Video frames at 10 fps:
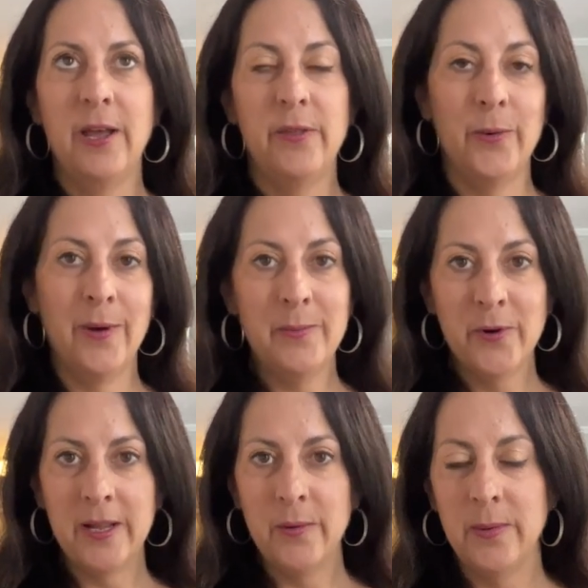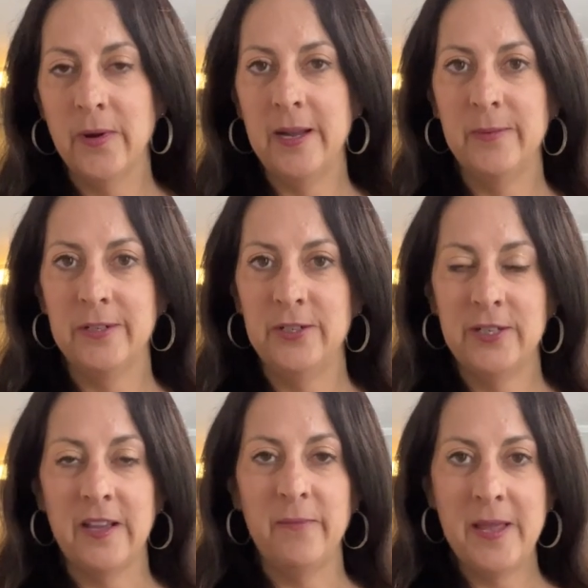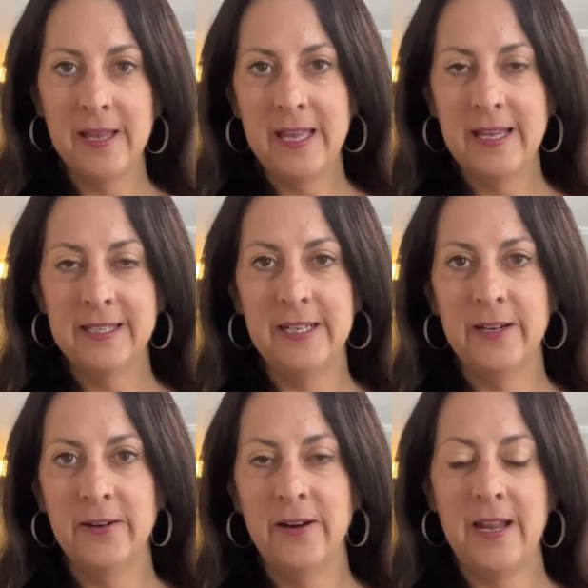the one morning we were able to just have pancakes here.